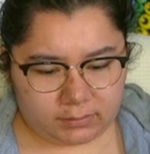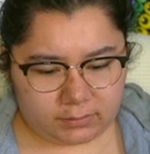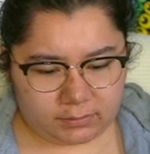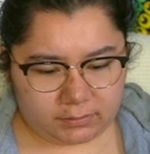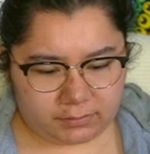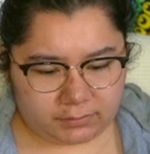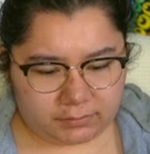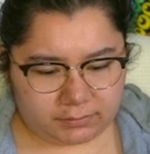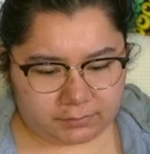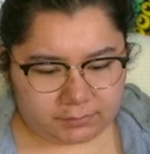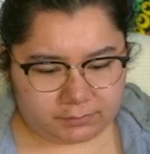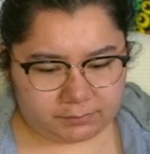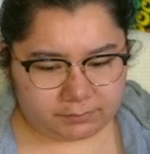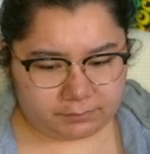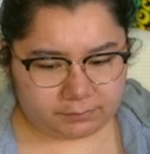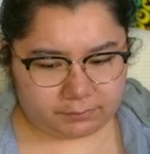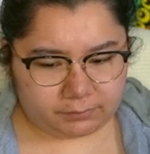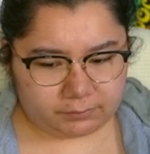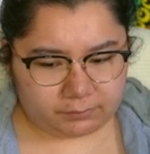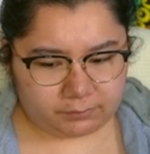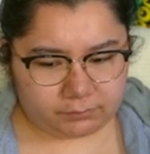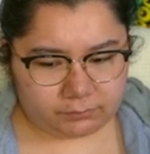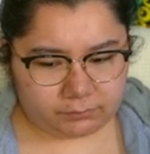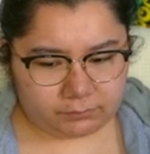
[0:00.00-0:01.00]
Um
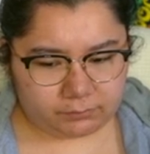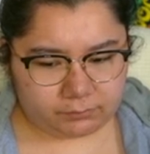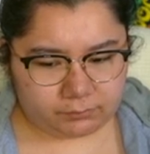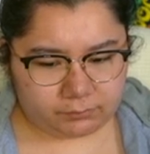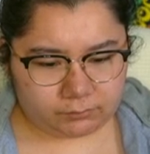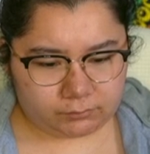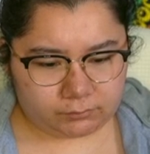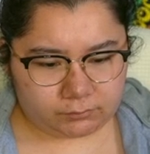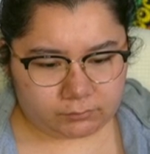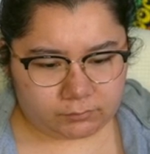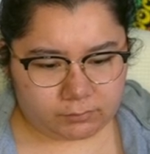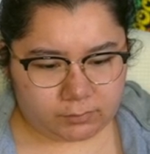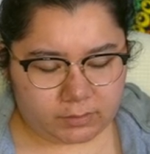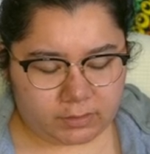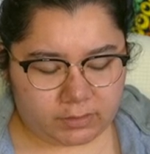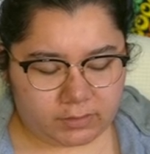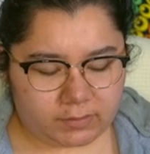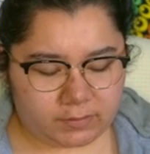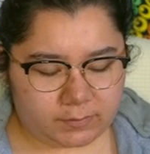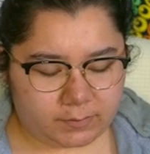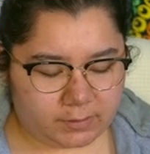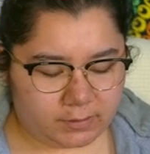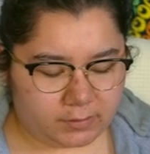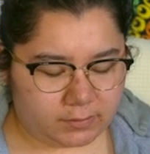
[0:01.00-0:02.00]
but
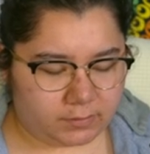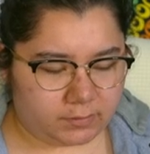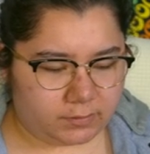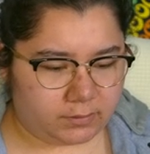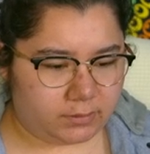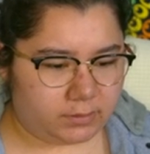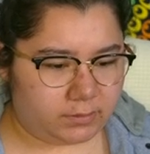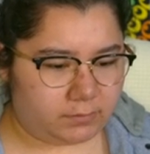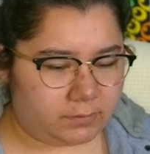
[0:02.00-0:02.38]
it's basically